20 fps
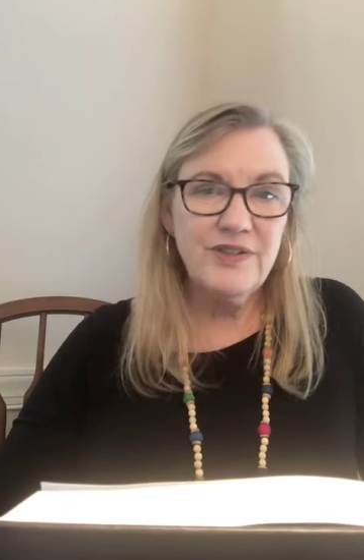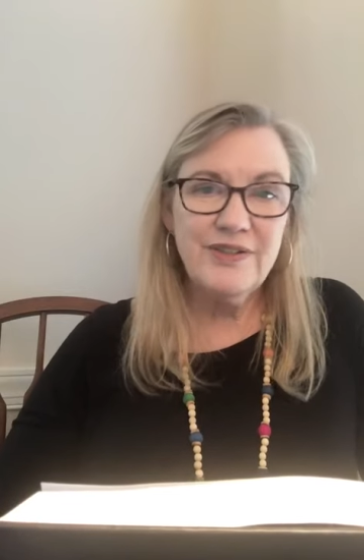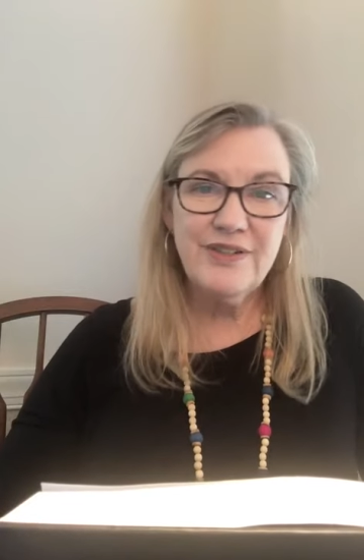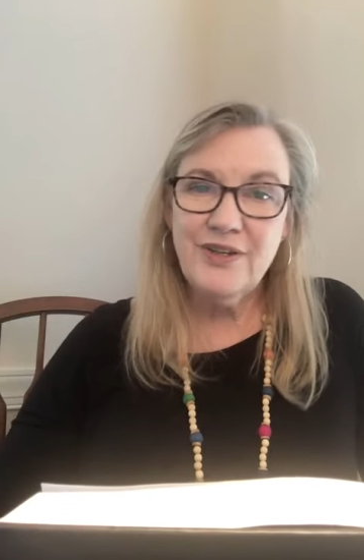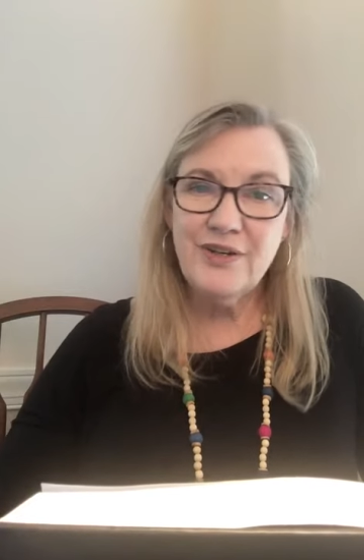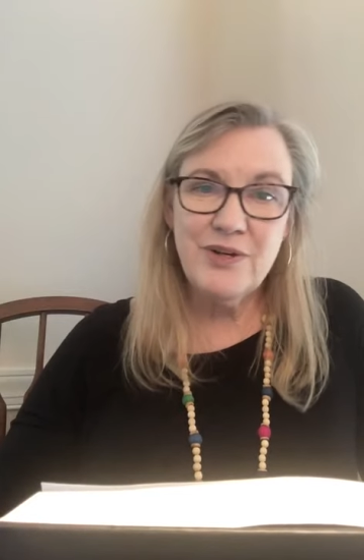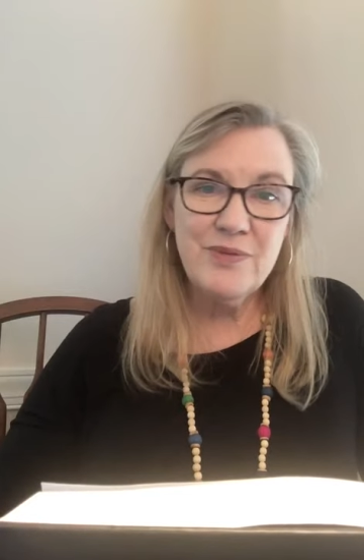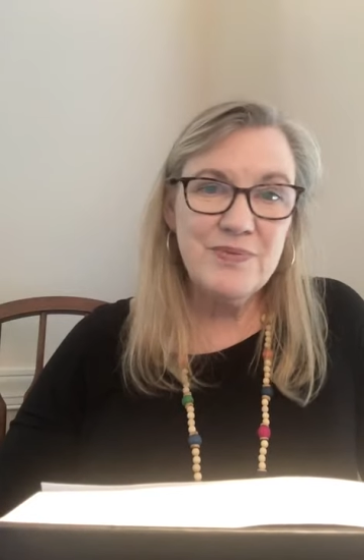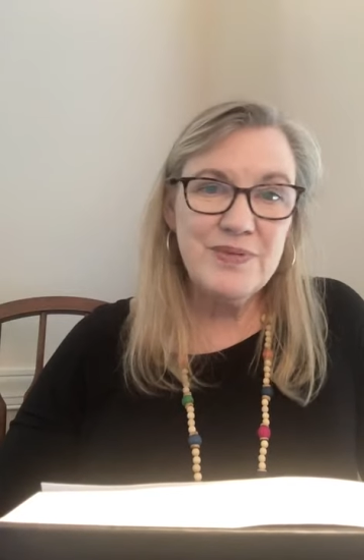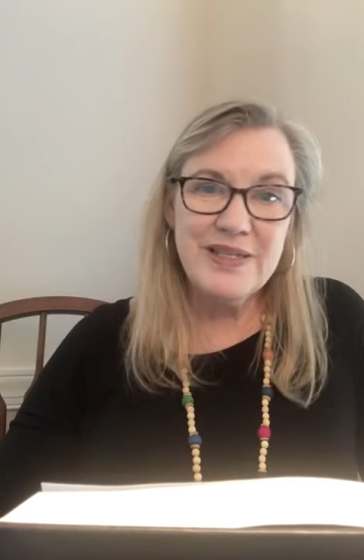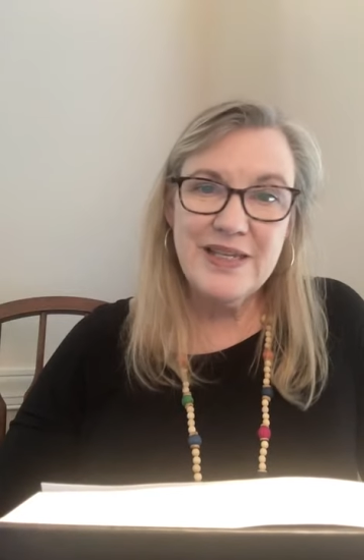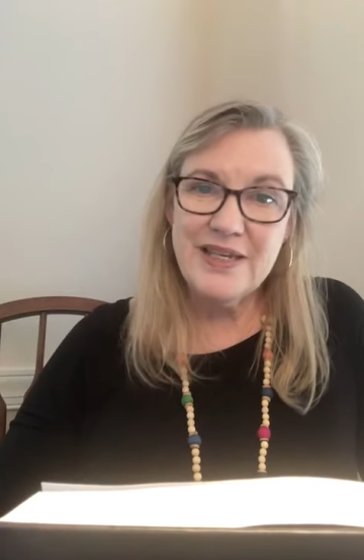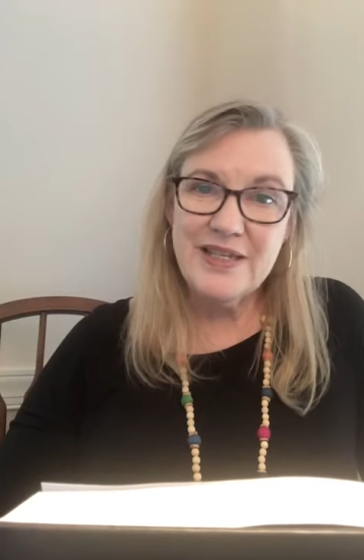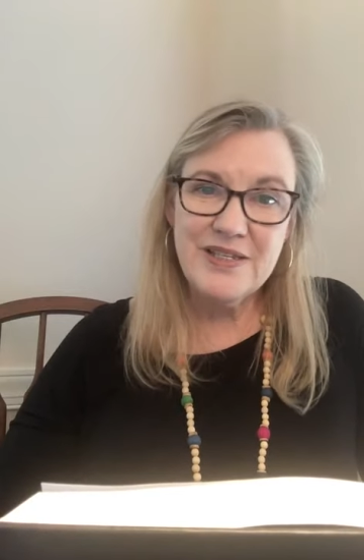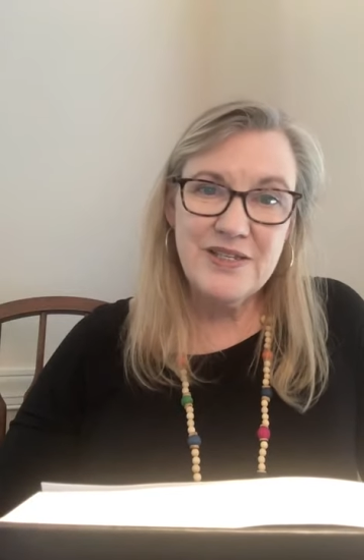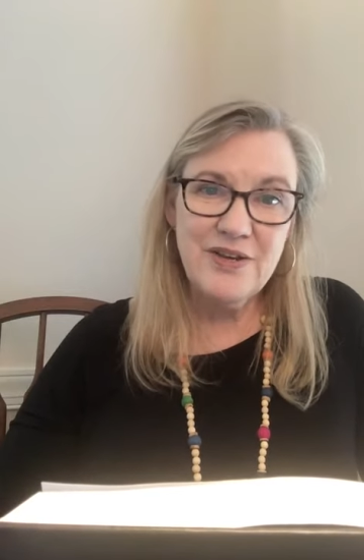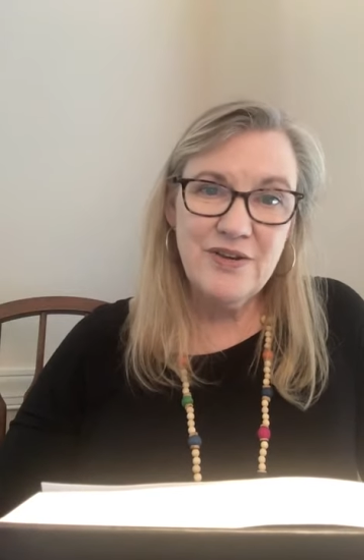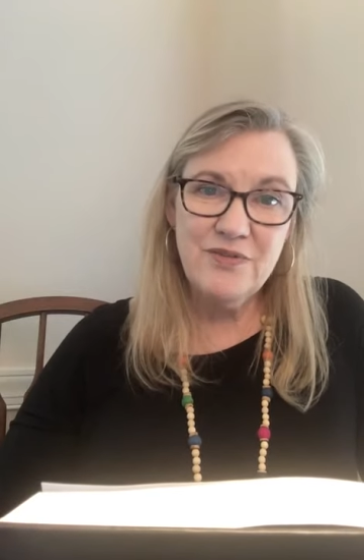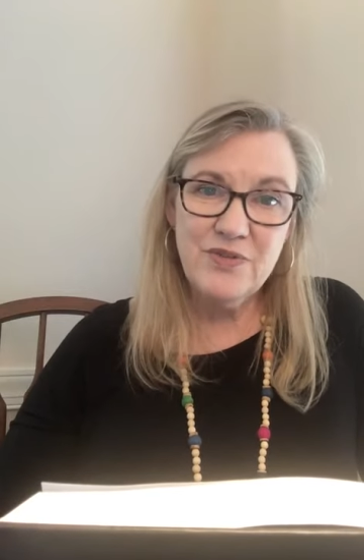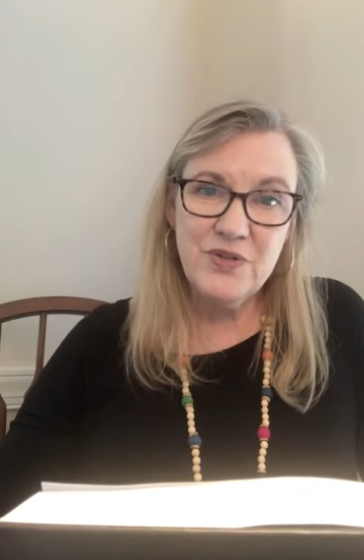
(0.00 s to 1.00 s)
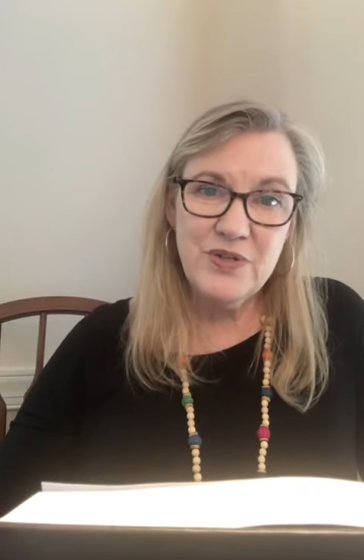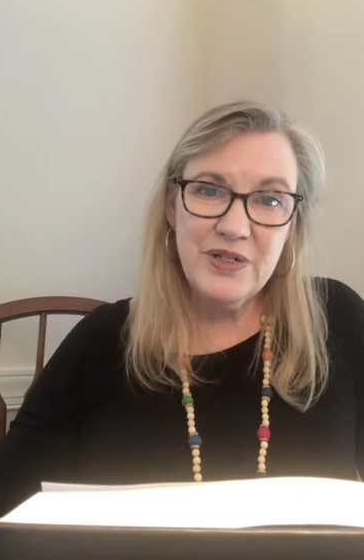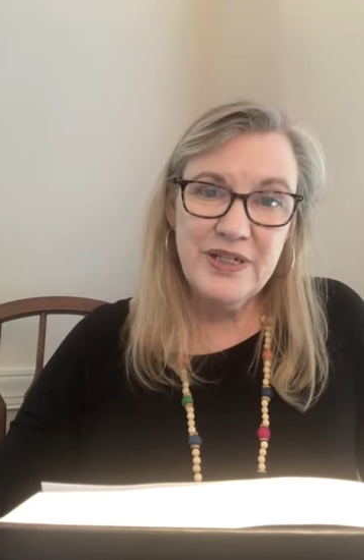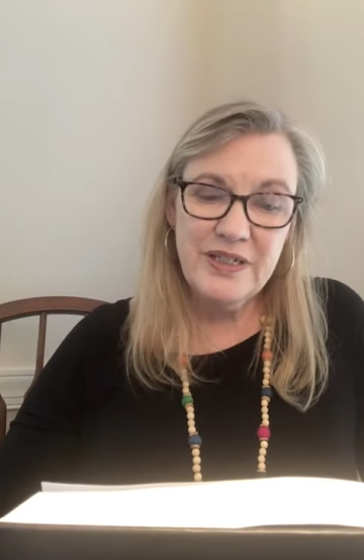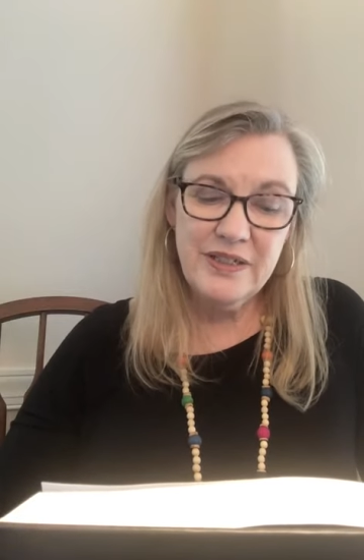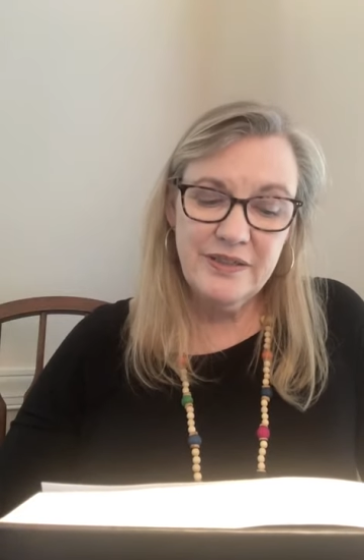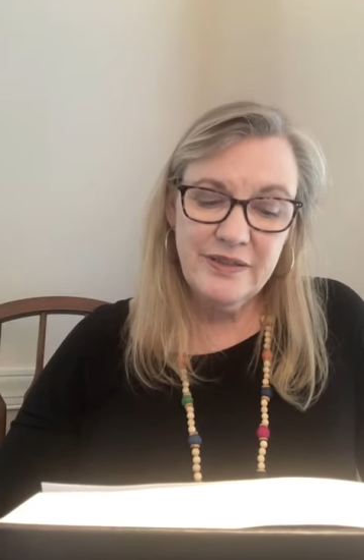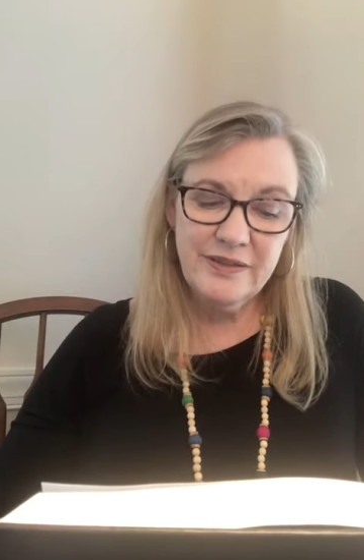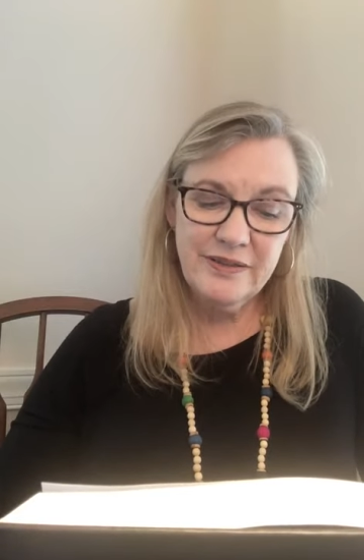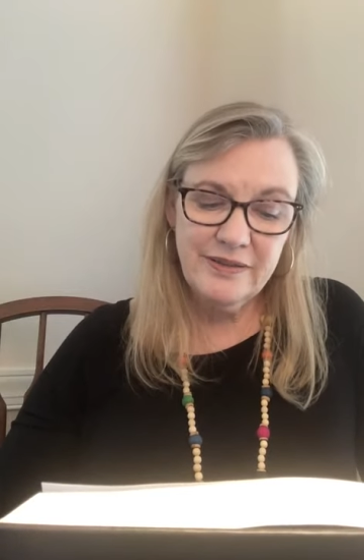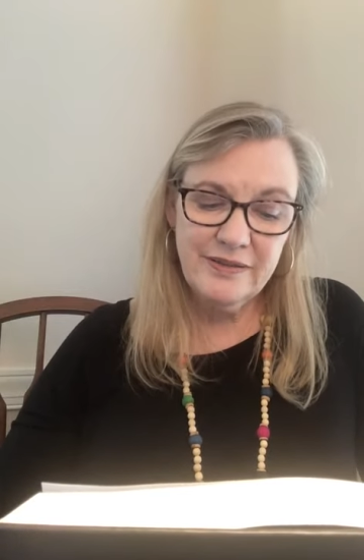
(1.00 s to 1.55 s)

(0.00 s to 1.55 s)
don't obsess over it.